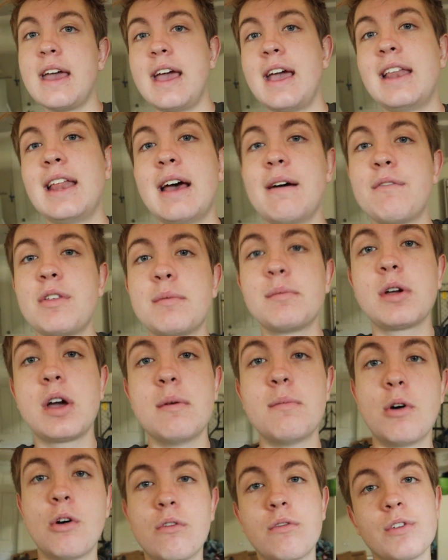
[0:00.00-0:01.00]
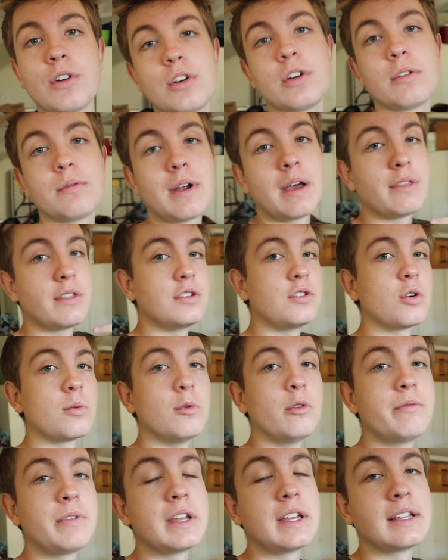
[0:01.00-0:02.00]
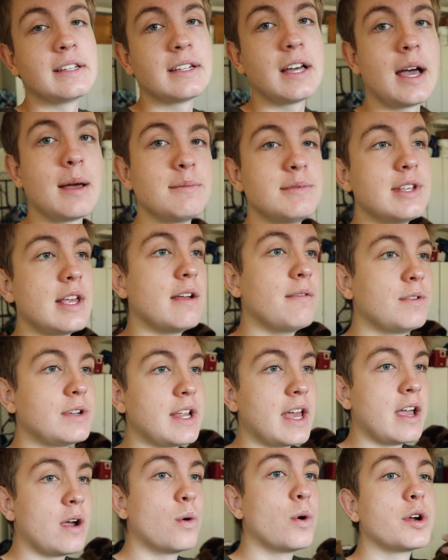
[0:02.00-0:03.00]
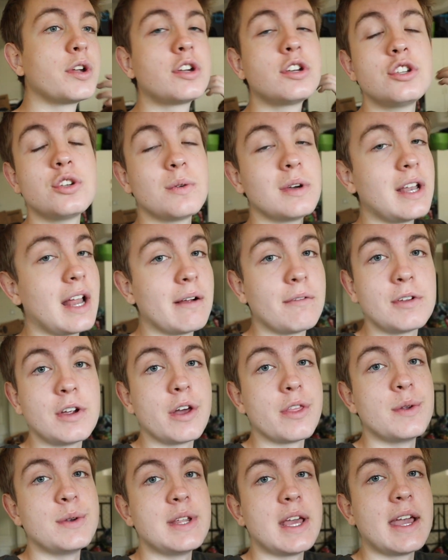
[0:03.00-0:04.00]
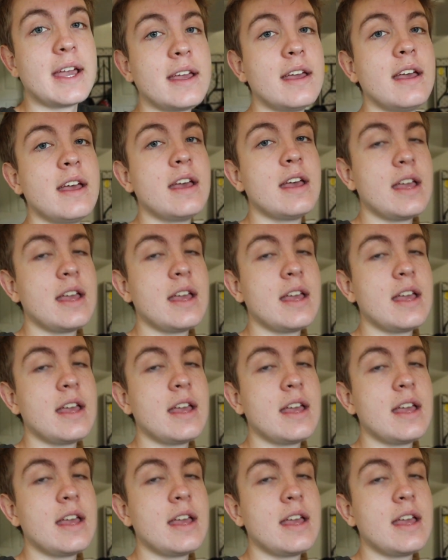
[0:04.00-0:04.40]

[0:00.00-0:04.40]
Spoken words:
and have them come over around the normal feeding times every day, or you could do it every other day